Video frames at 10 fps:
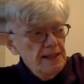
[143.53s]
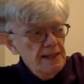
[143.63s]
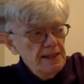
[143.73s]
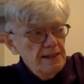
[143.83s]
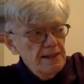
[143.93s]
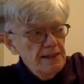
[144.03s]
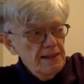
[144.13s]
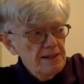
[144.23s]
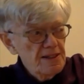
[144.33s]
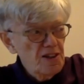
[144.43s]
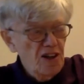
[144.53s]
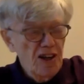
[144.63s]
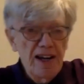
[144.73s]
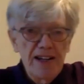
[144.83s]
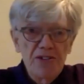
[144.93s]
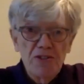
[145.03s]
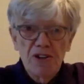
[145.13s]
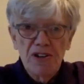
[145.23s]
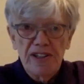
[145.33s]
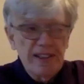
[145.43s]
This is our line
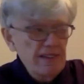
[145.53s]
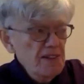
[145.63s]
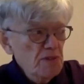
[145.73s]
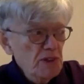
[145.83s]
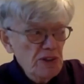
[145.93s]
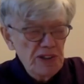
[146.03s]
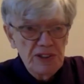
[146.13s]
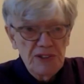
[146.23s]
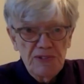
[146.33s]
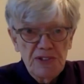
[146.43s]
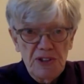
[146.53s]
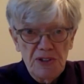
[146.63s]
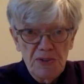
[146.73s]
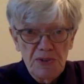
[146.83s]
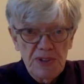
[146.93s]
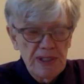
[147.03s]
drawing that we're going to use.